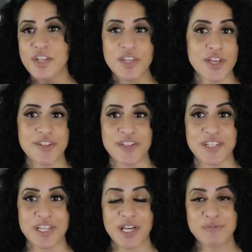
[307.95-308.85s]

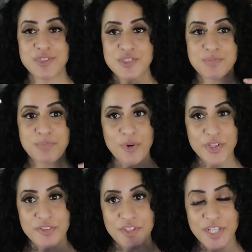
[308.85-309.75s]
nothing. I'm just
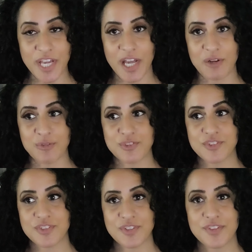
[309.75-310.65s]
pointing
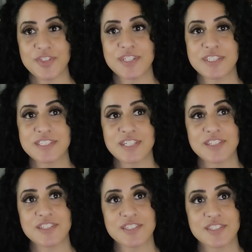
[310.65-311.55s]
out things that